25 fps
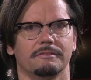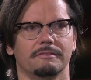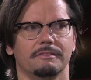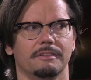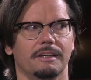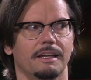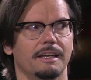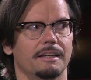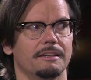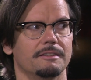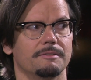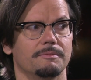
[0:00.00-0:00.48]

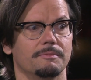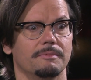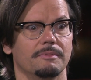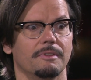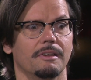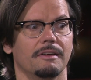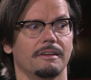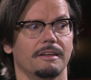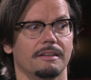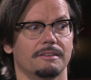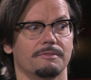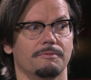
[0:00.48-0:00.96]
And it's,
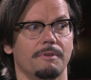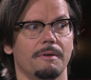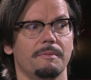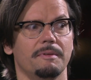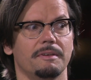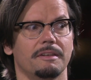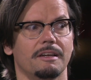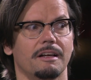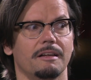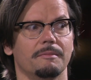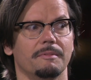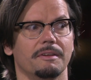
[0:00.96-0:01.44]
not, it's women
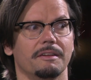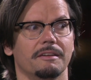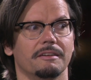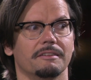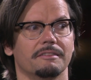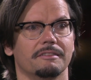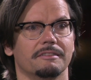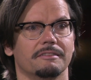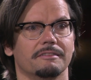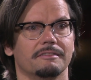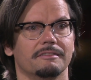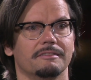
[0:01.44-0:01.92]
telling me
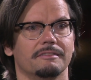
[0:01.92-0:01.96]
this.